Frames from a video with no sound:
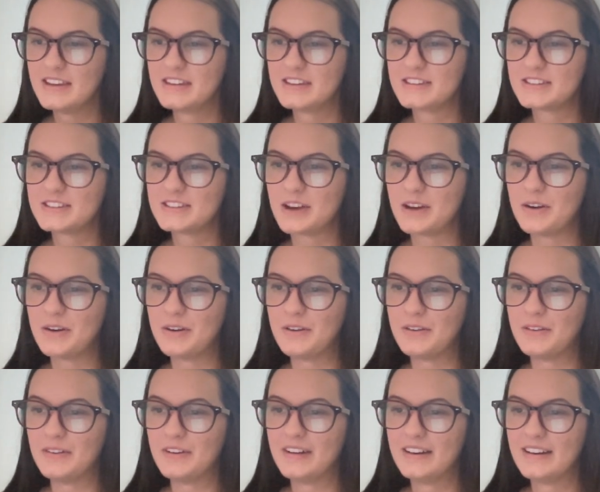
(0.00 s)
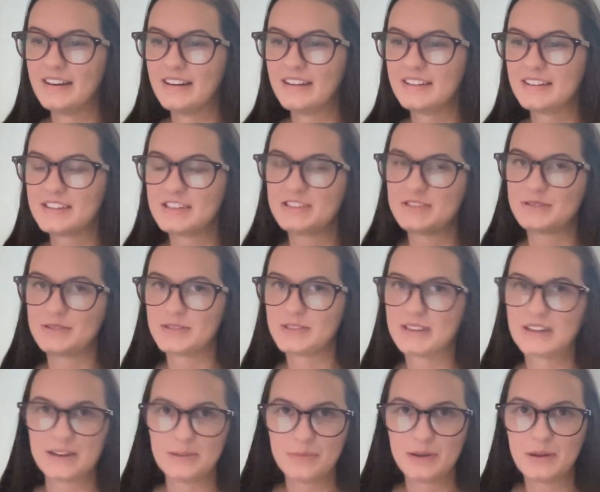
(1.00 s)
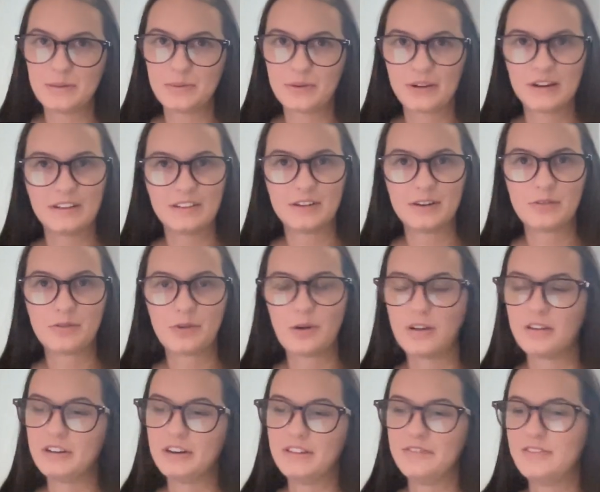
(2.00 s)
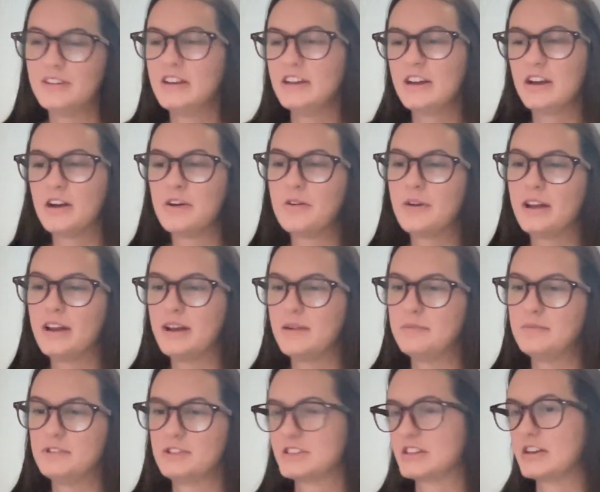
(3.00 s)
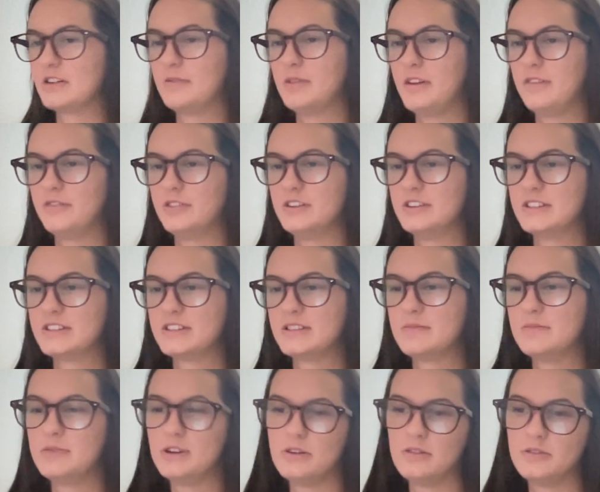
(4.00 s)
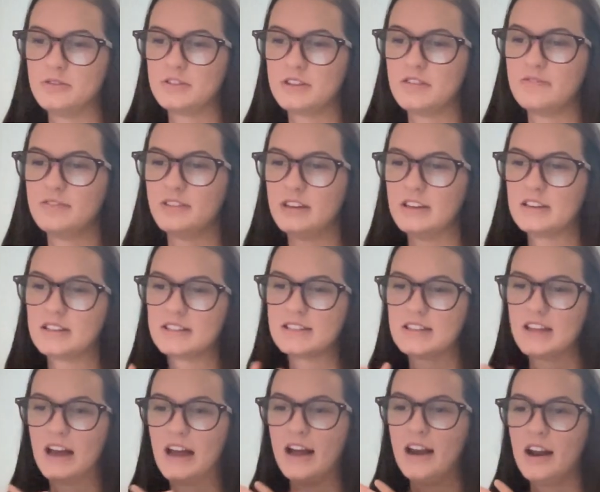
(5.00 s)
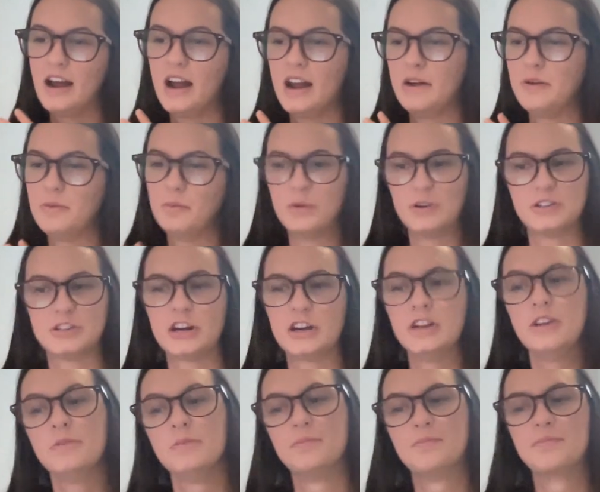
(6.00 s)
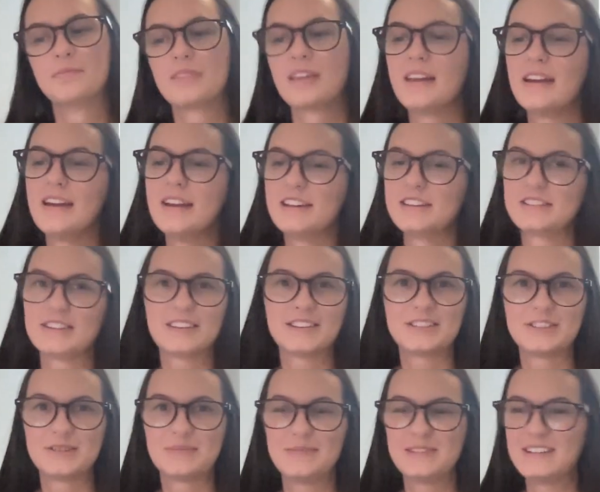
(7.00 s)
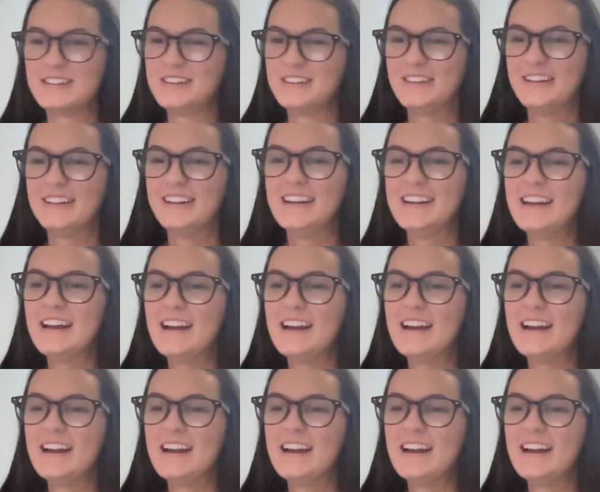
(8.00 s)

So this is going to be a pretty low quality video, and I'm just going to reference some notes of things that I wish I knew. So let's jump into it.